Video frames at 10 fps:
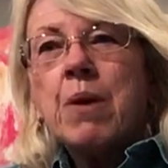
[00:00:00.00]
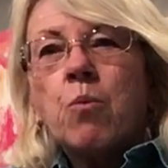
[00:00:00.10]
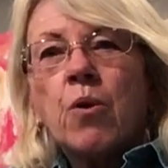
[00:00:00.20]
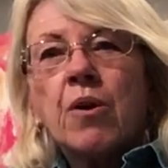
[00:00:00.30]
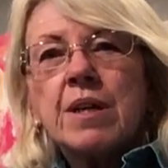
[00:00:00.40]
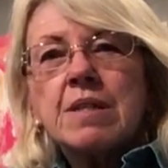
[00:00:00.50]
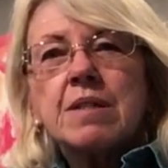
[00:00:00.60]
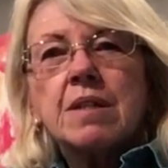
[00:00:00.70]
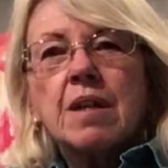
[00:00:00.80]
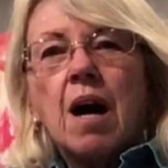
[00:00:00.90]
work is
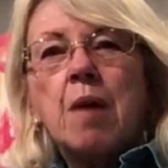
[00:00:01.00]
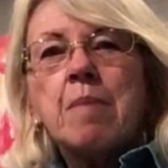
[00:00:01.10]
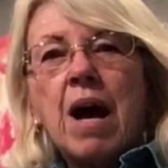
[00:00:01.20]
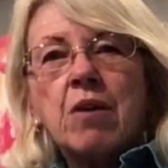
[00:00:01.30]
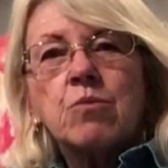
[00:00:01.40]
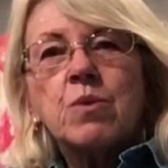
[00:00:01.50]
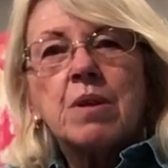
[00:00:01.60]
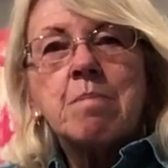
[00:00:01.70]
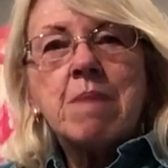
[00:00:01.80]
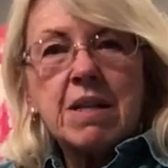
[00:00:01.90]
to come out with
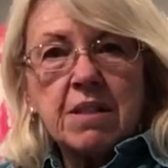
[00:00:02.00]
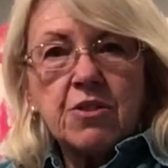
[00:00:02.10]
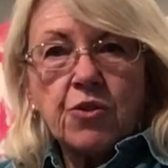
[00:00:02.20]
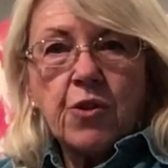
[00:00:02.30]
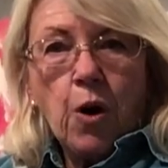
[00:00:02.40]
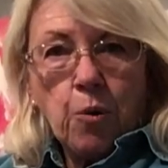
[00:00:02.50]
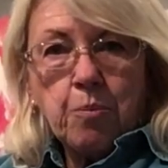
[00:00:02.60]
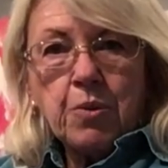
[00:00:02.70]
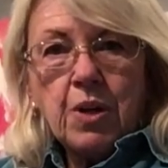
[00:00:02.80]
a message of hope.